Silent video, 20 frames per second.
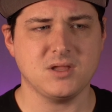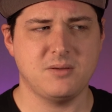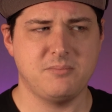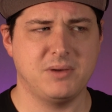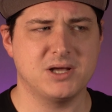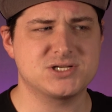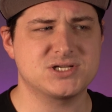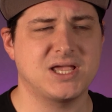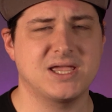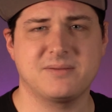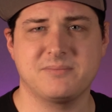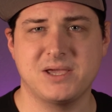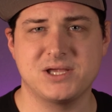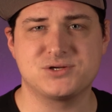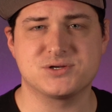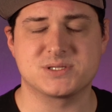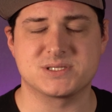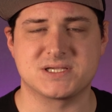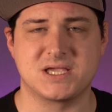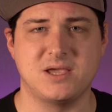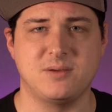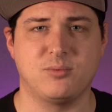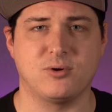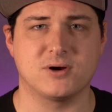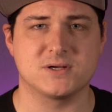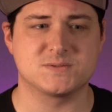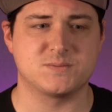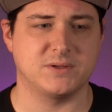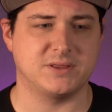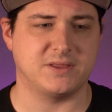Much like Matrix
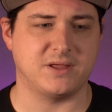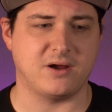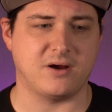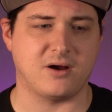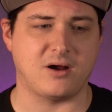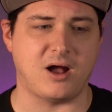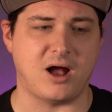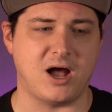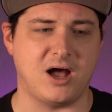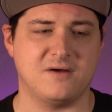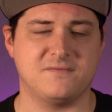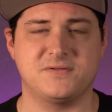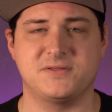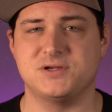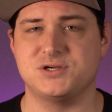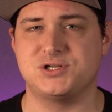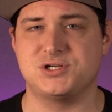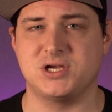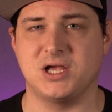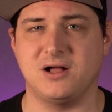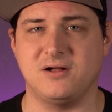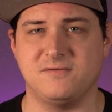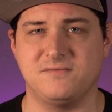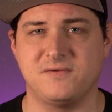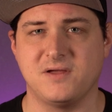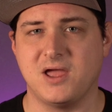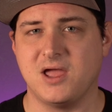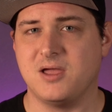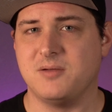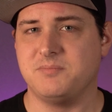Keyboards with their off-the-shelf
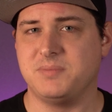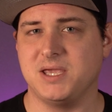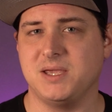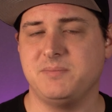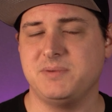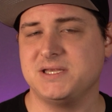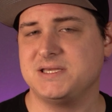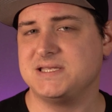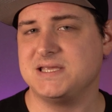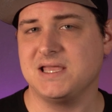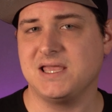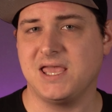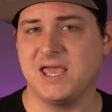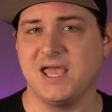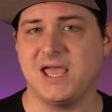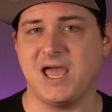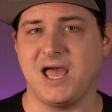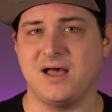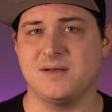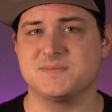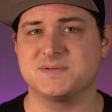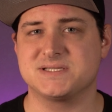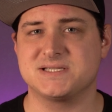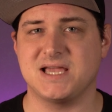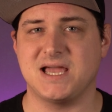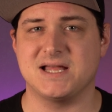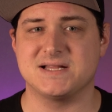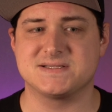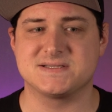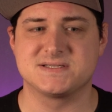PBT keycap
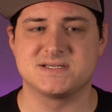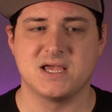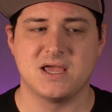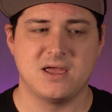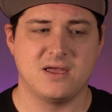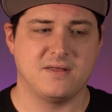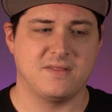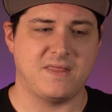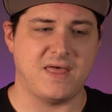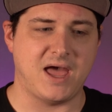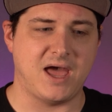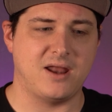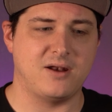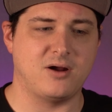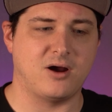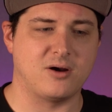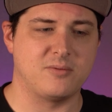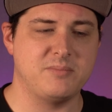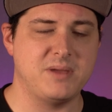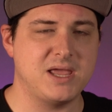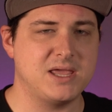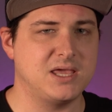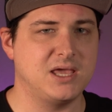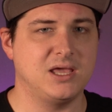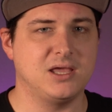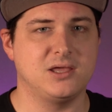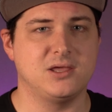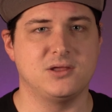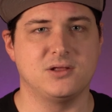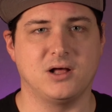sets that are
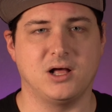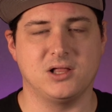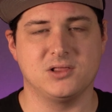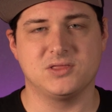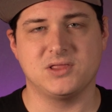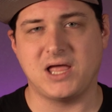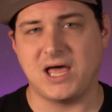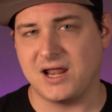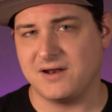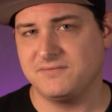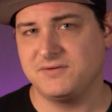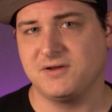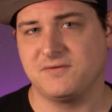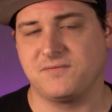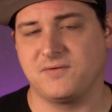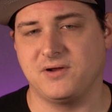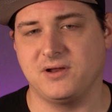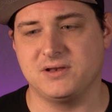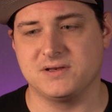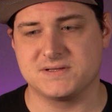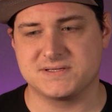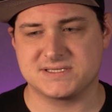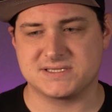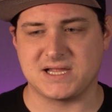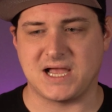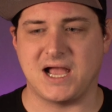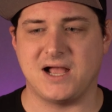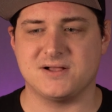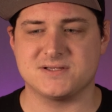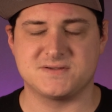making a lot of different
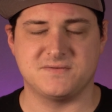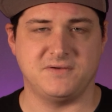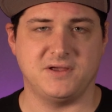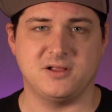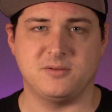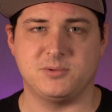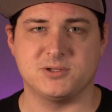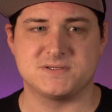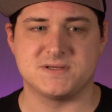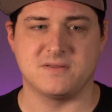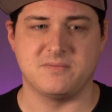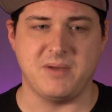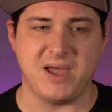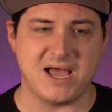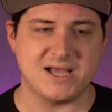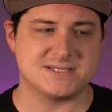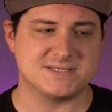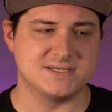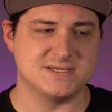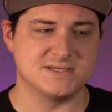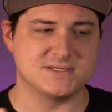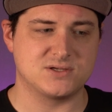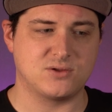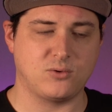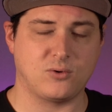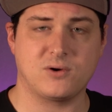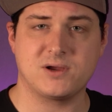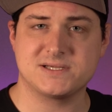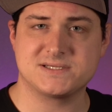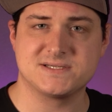styles available to the masses,
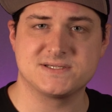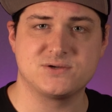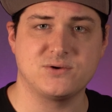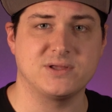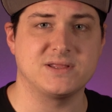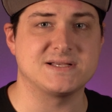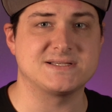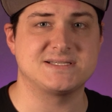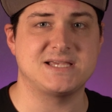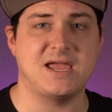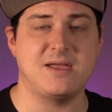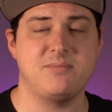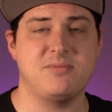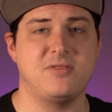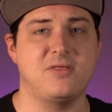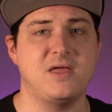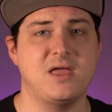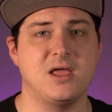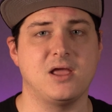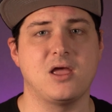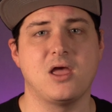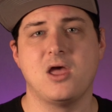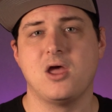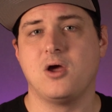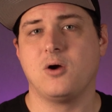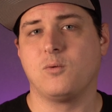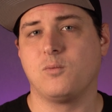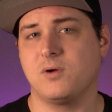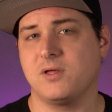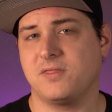Glorious is doing the same thing
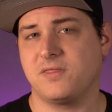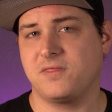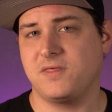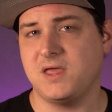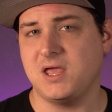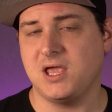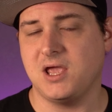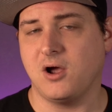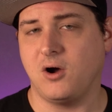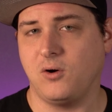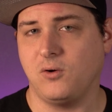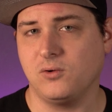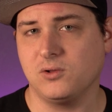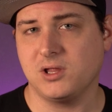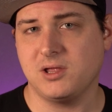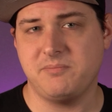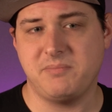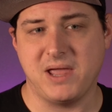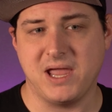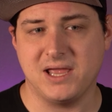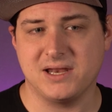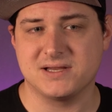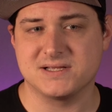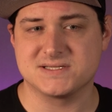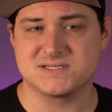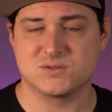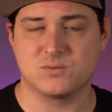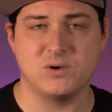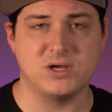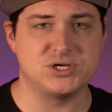with the Holy Panda
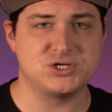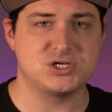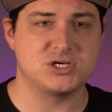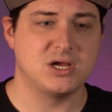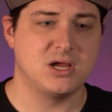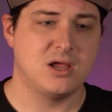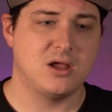Switch,